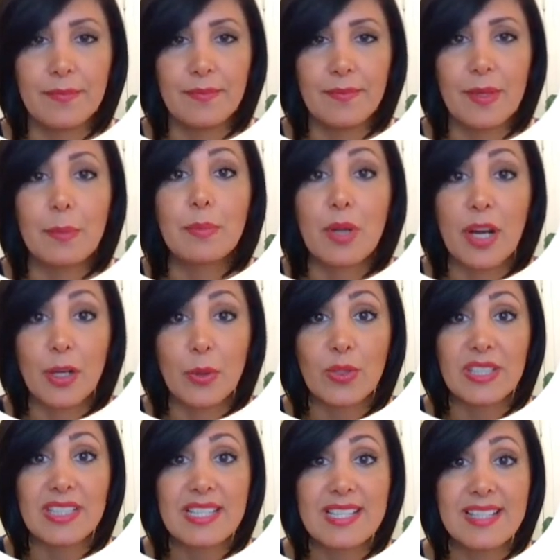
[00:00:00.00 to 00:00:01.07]
The
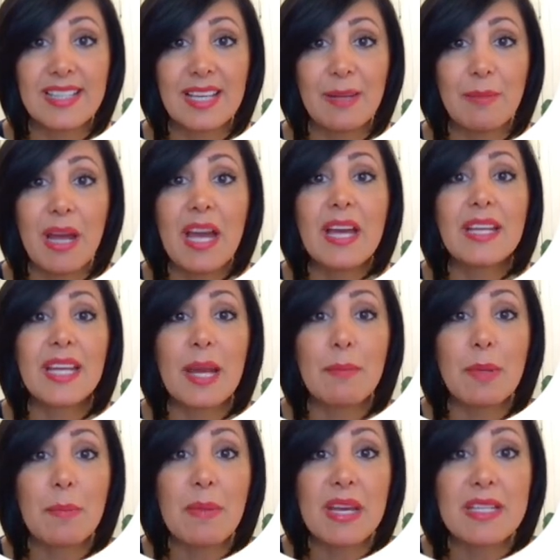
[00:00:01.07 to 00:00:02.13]
priority scheme can be
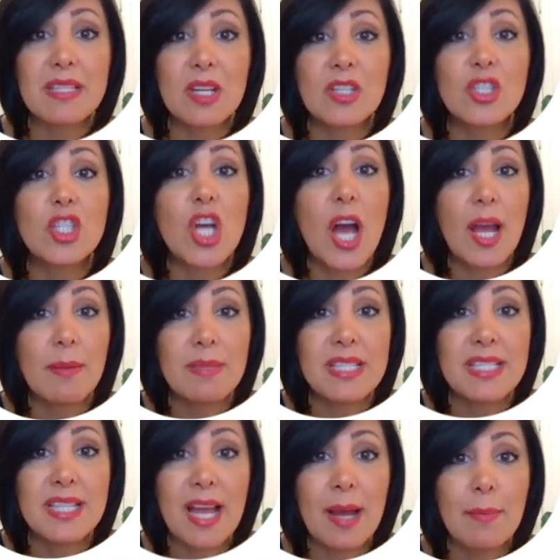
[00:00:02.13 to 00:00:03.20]
based on
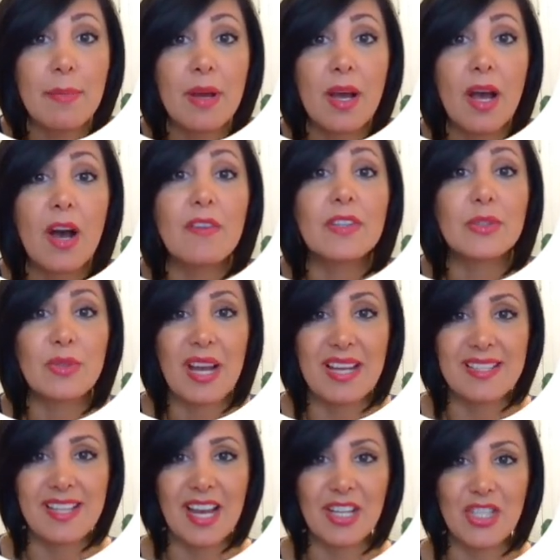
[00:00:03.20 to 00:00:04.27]
timestamp of a
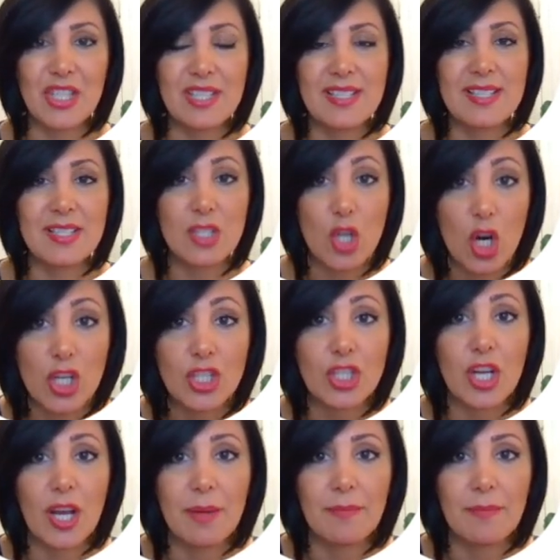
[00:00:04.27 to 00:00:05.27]
transaction's start time.